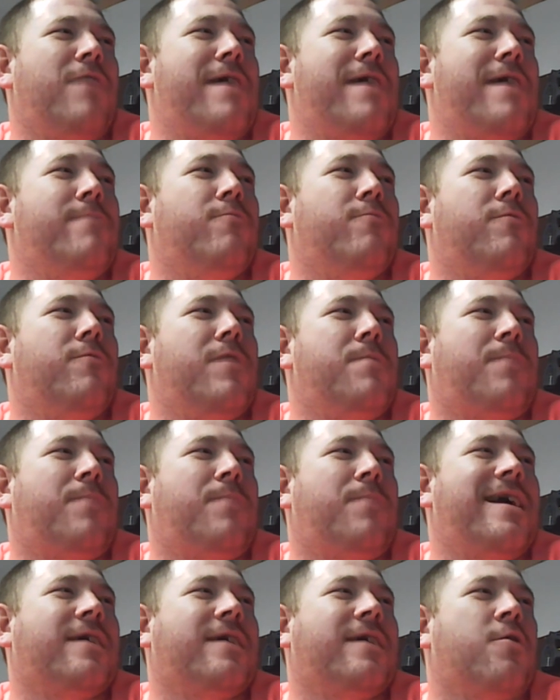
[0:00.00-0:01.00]
even when we
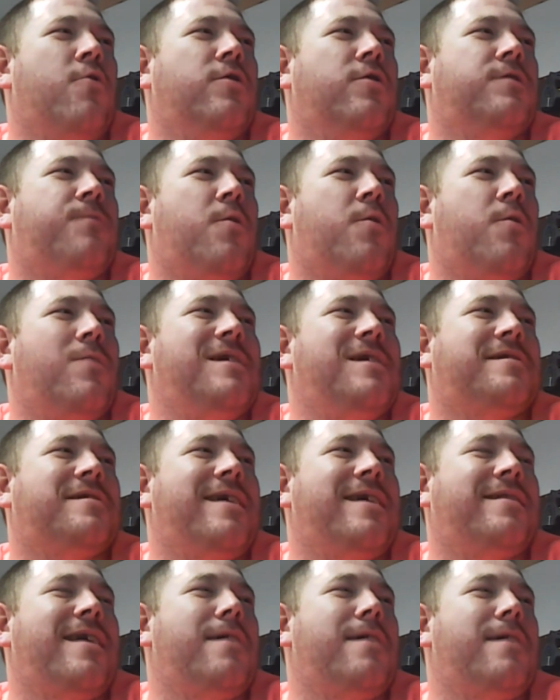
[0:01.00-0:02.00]
play at Gornsville, we
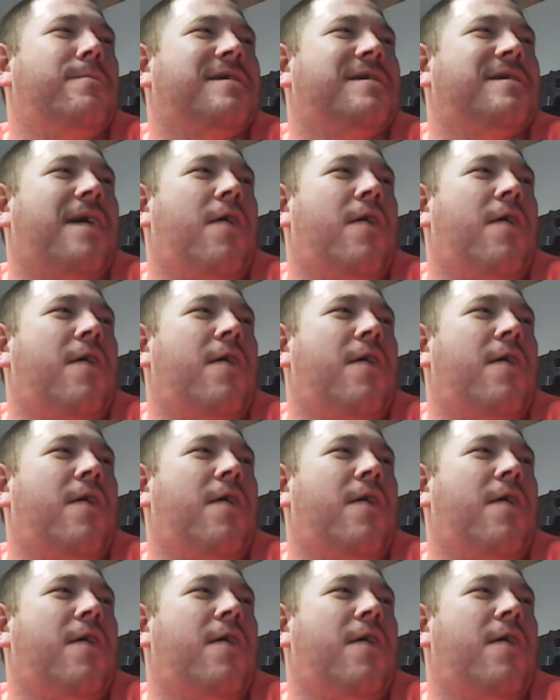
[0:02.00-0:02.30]
see them as